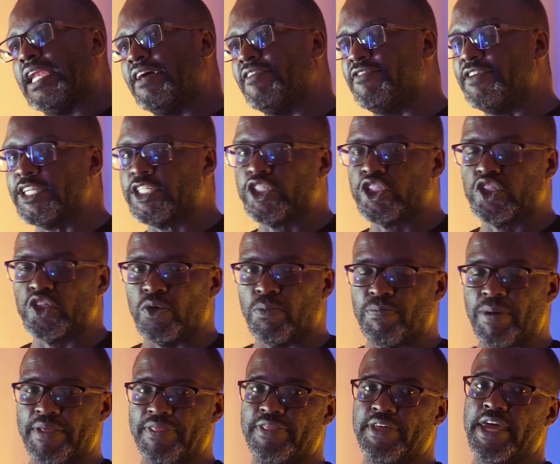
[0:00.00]
Elevate
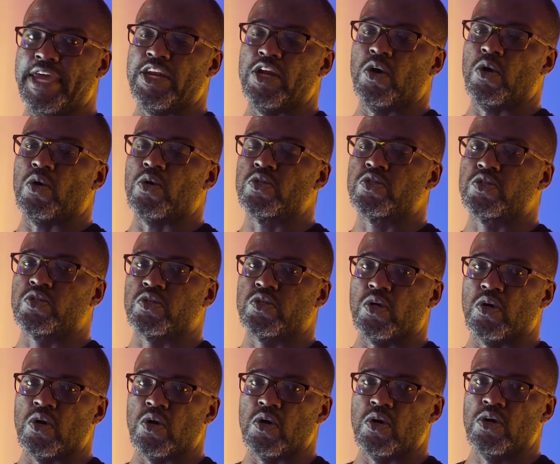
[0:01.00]
you. But then
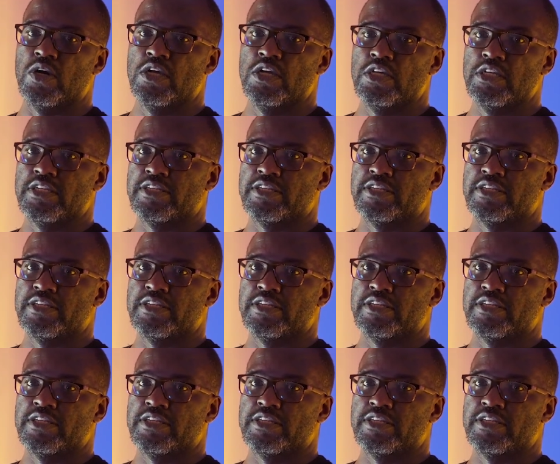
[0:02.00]
also